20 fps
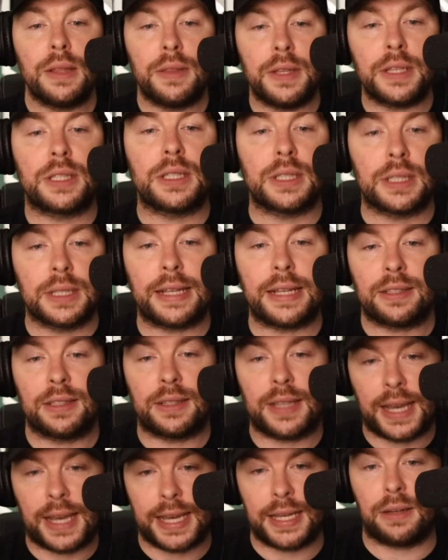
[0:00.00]
This has led to
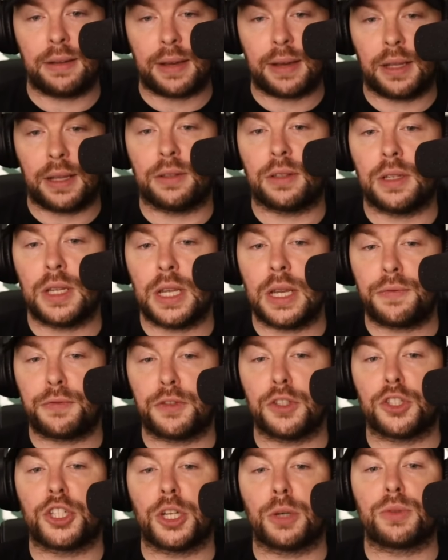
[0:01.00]
the headline underneath
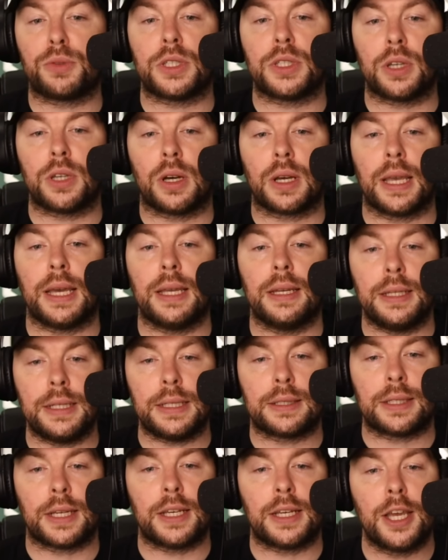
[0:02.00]
that Chelsea target
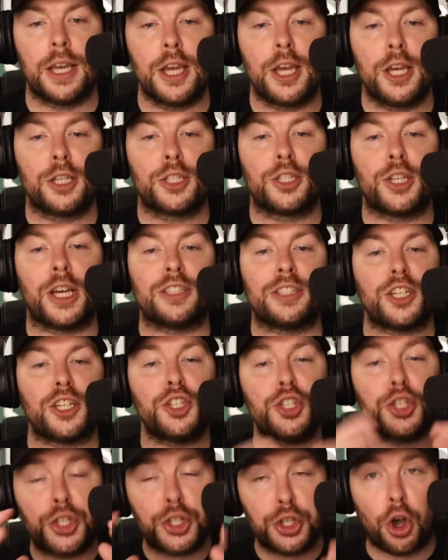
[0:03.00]
Elise signs a
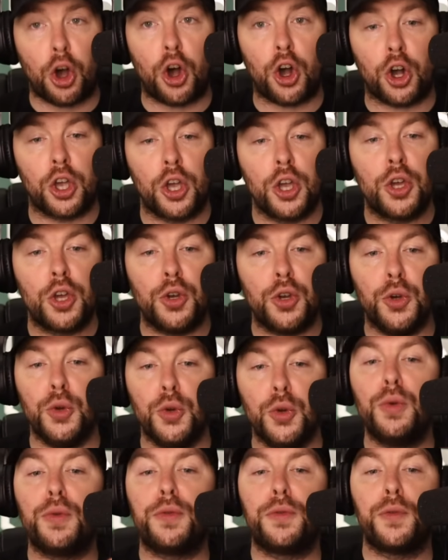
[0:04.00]
shock
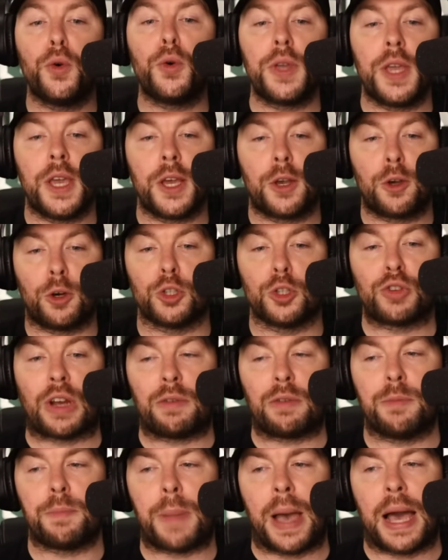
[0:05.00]
new four-year
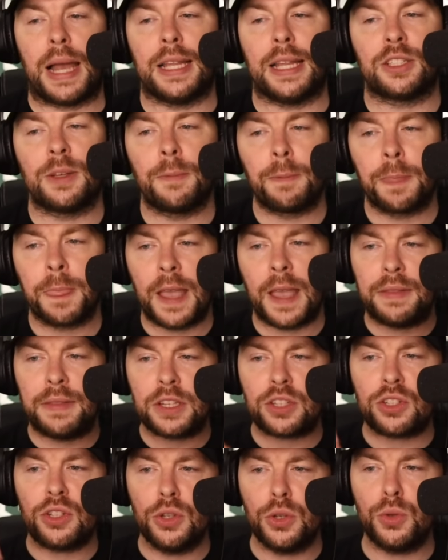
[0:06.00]
contract with Palace. And
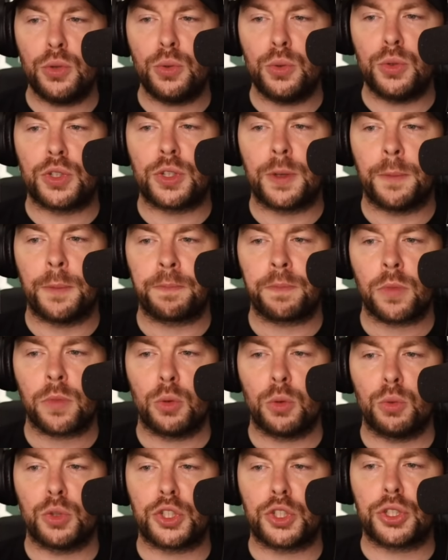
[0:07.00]
this news
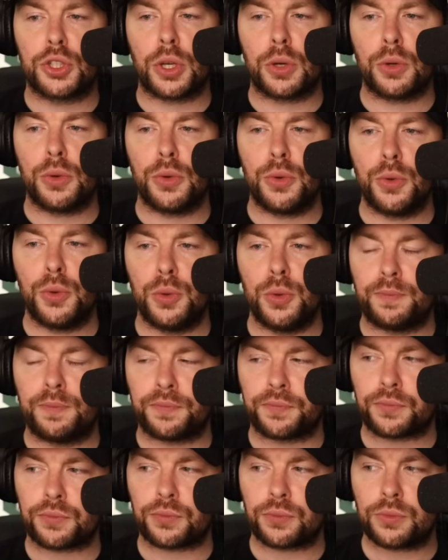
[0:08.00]
was so
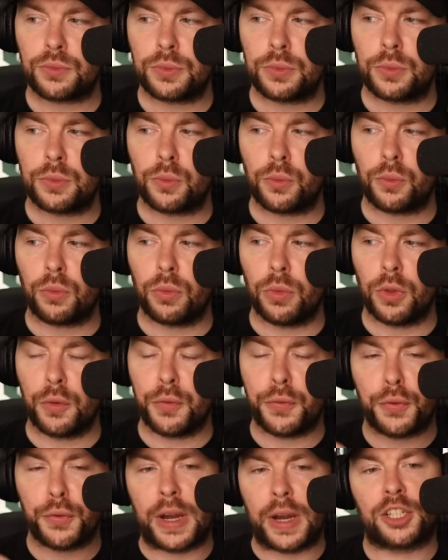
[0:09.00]

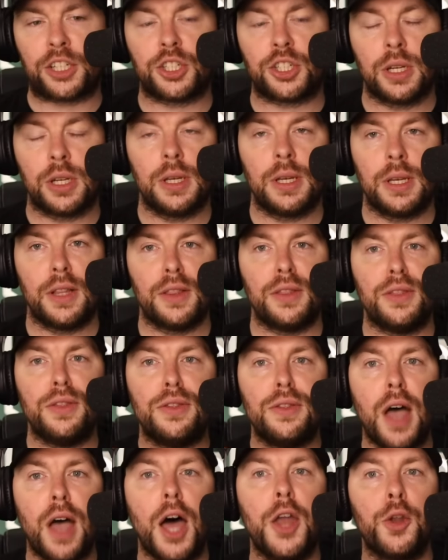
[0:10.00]
fresh,
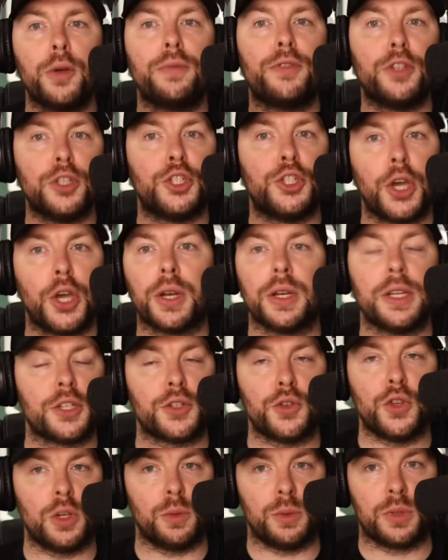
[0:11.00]
none of the
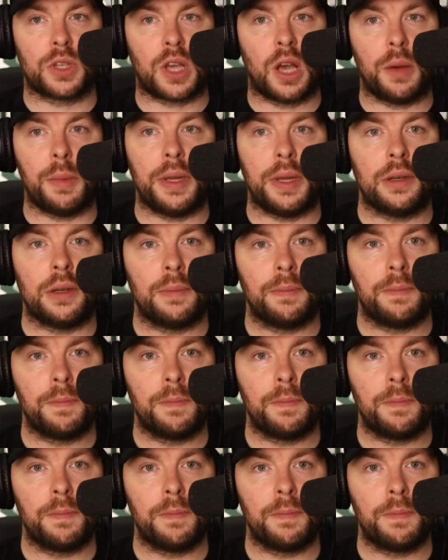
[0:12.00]
journalists knew it was coming.